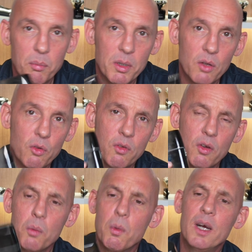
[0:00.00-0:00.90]
be used
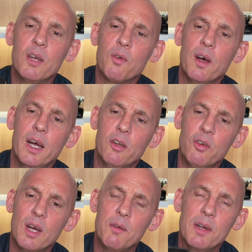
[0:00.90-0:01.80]
two ways for head
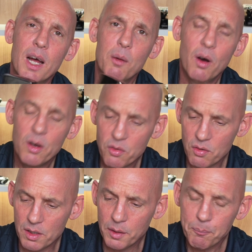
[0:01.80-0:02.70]
shaving. How I
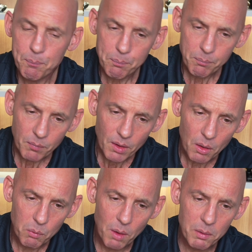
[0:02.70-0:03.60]
see it,
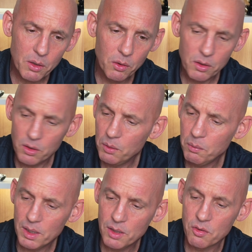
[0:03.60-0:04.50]
what we could
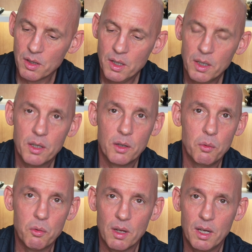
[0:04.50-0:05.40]
do is
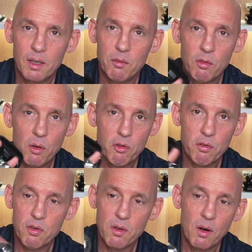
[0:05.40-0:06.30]
use a
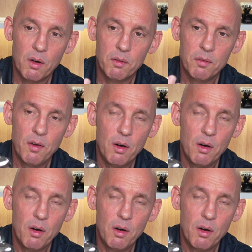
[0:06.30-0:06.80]
rotary style